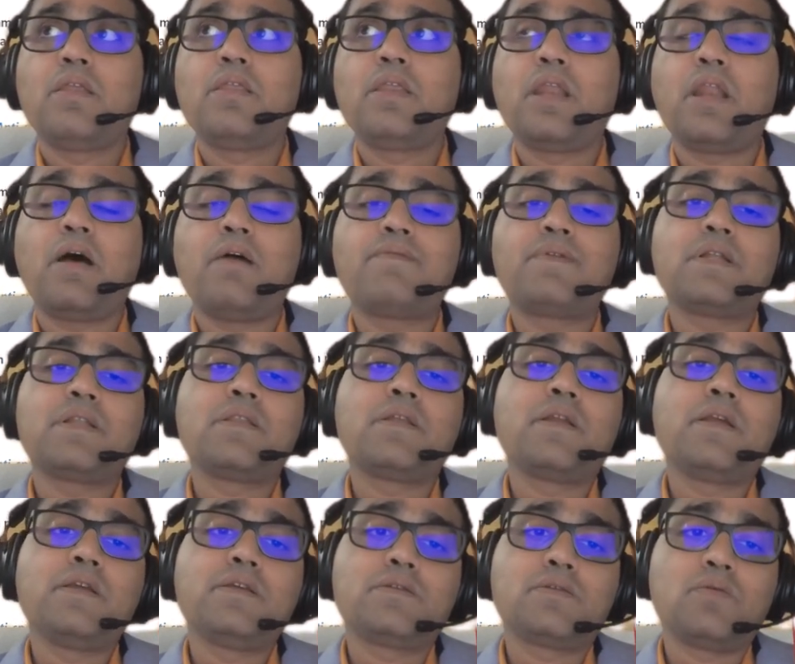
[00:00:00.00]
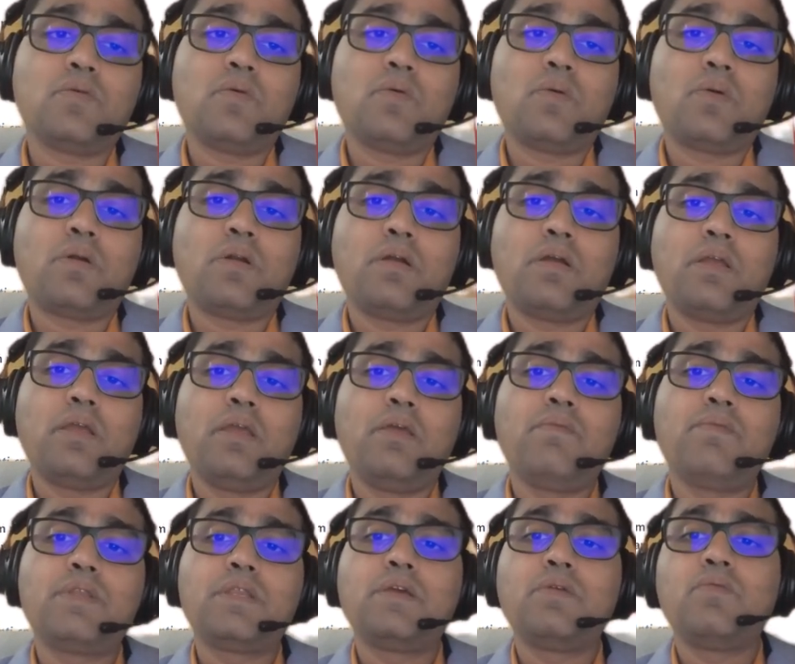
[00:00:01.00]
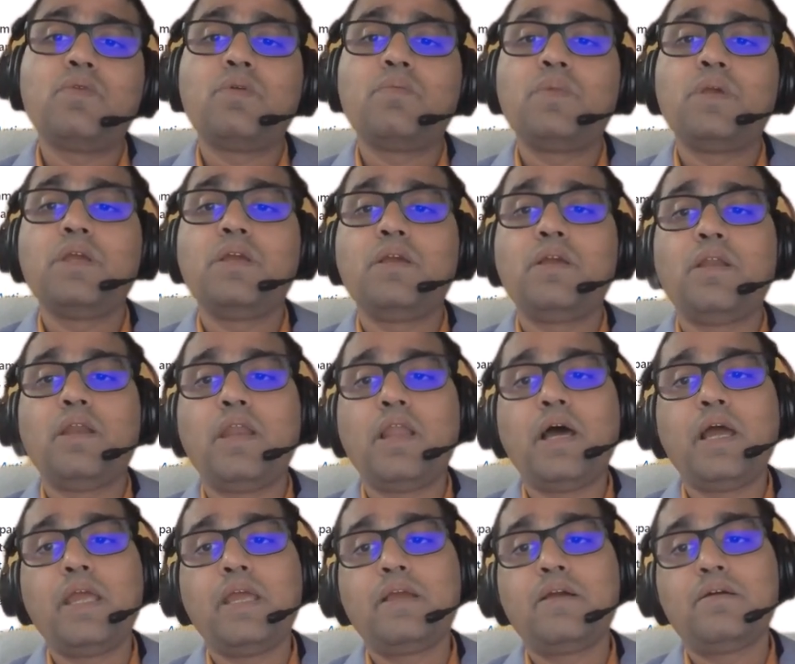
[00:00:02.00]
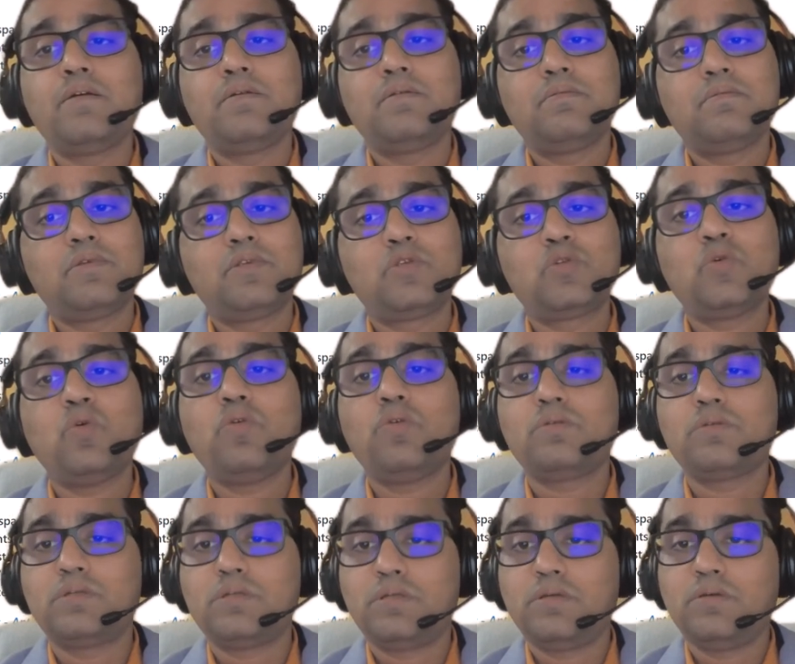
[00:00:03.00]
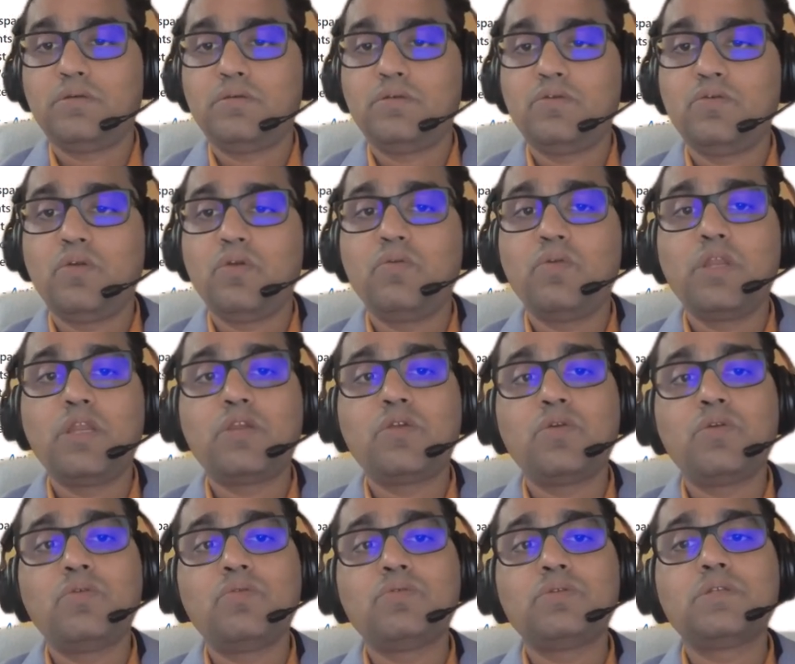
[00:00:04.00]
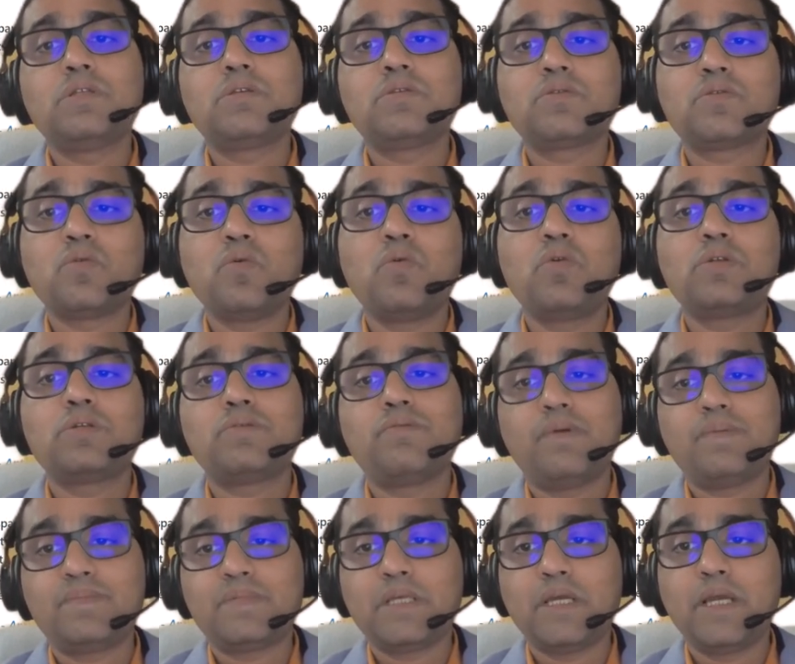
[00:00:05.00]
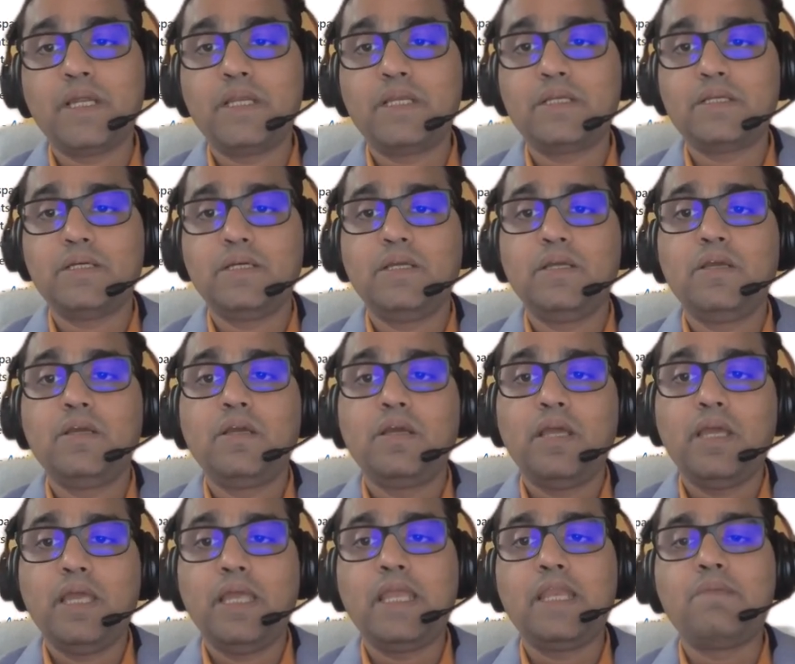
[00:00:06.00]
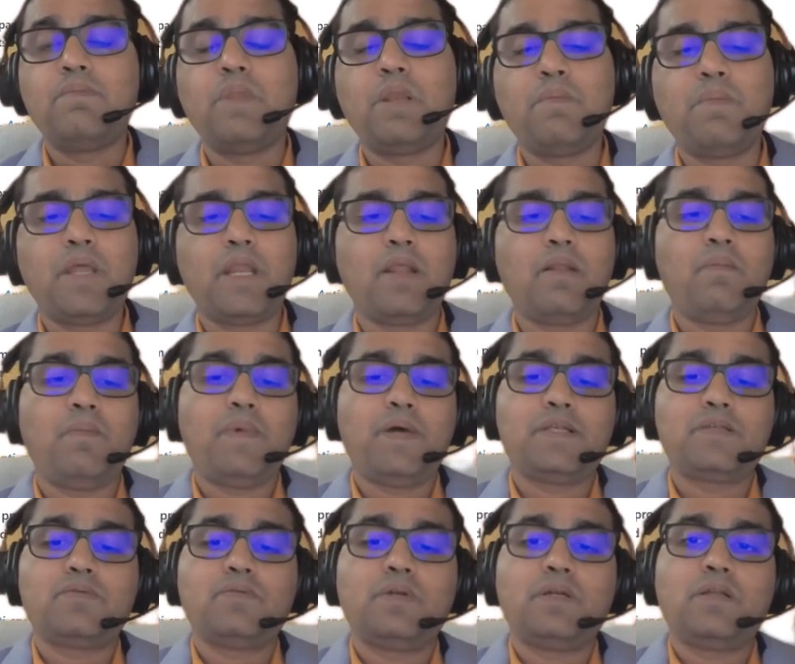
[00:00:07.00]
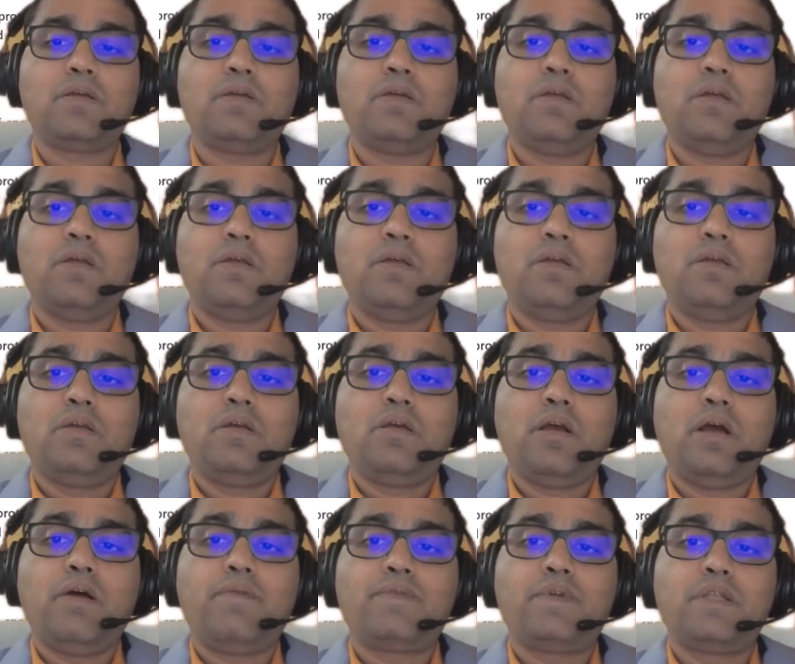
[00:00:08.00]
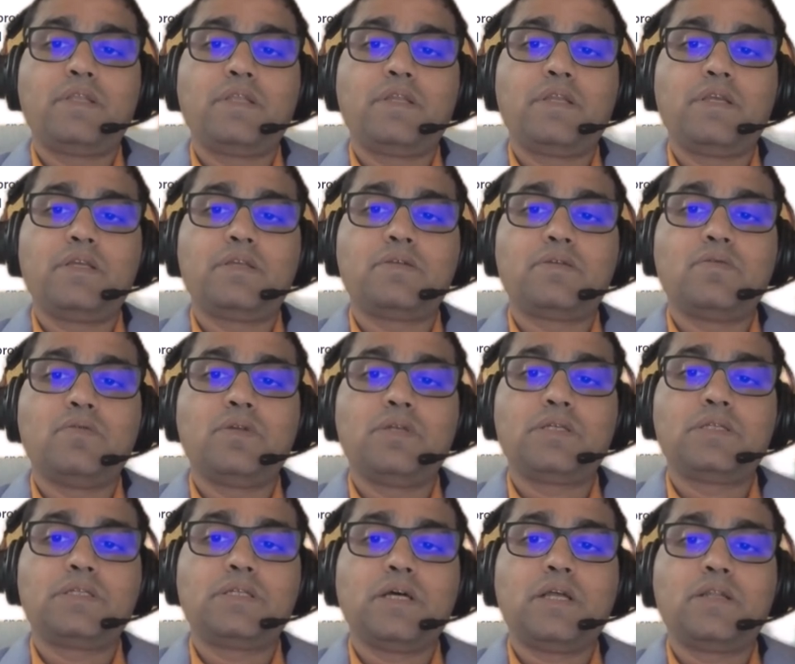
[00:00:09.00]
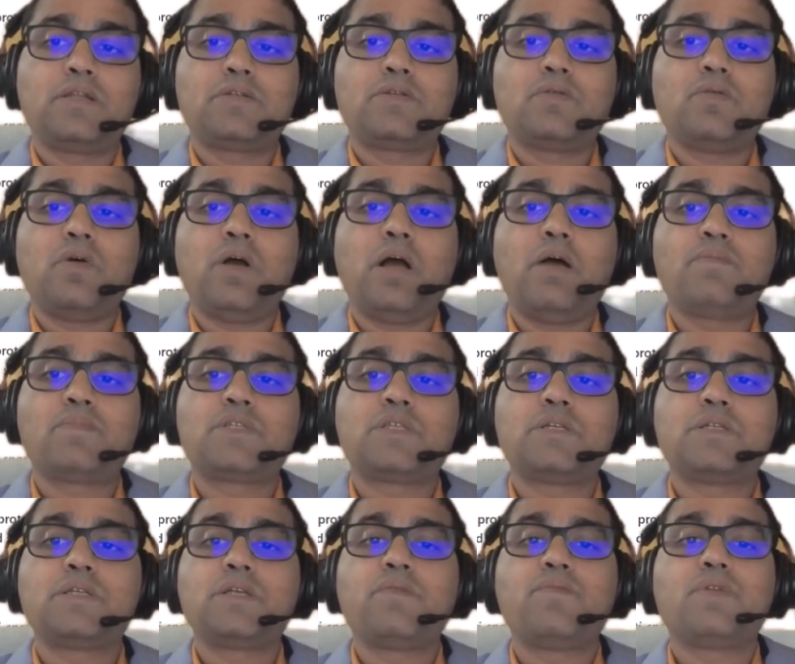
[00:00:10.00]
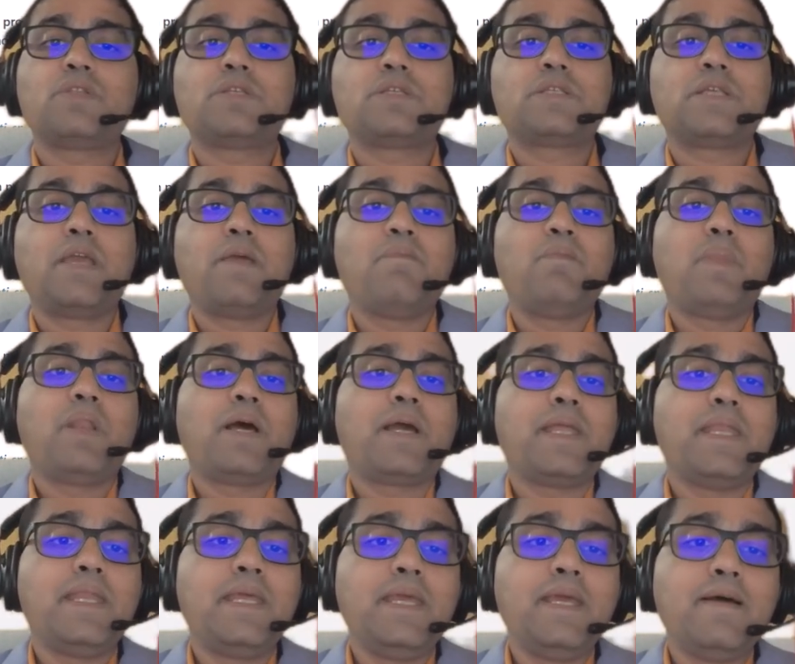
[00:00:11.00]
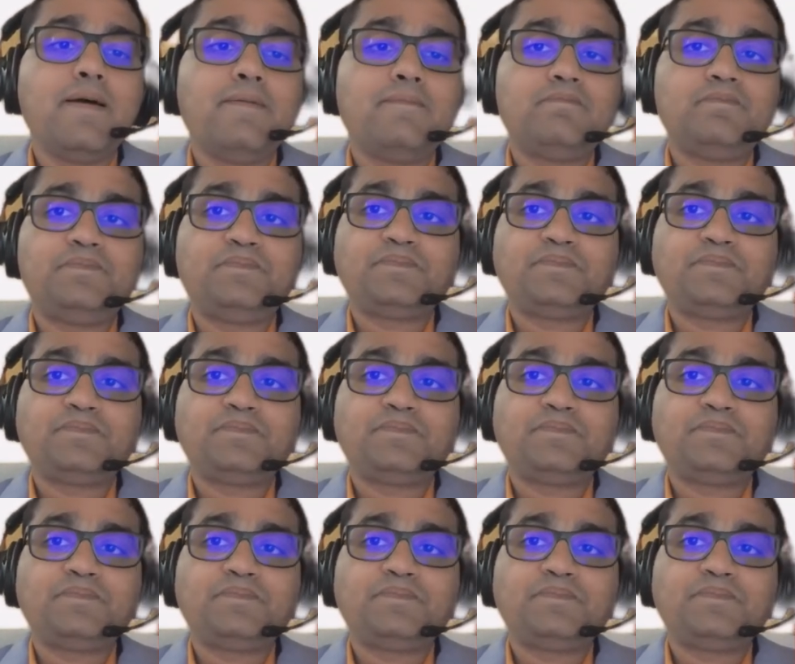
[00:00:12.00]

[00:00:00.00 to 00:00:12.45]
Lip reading: then after the restore, everything would be like source. So you need to use the source website admin panel password after the restore is done. So I'm searching for the same plugin here.